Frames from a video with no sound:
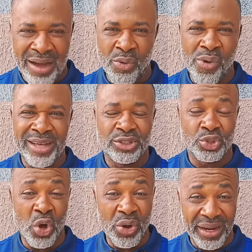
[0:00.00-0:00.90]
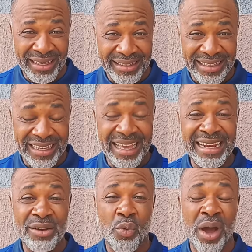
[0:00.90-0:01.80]
and we are struggling,
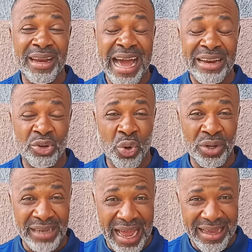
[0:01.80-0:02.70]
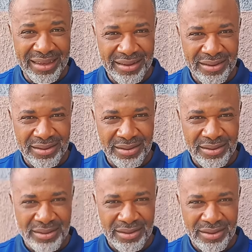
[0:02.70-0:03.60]
killing one another
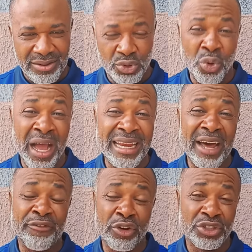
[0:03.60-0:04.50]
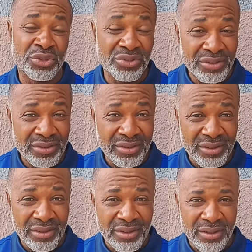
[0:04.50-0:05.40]
to gather fortune.
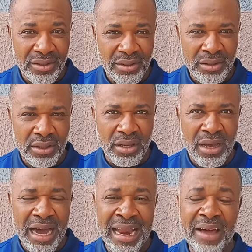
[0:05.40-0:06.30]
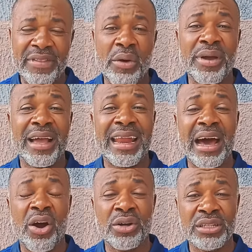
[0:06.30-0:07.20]
And after we
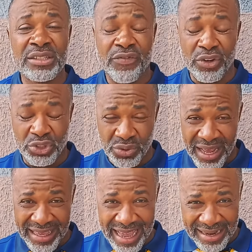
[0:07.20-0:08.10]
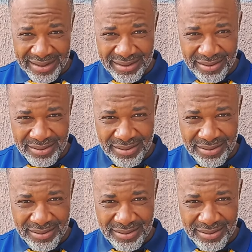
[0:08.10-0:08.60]
gather all this fortune again,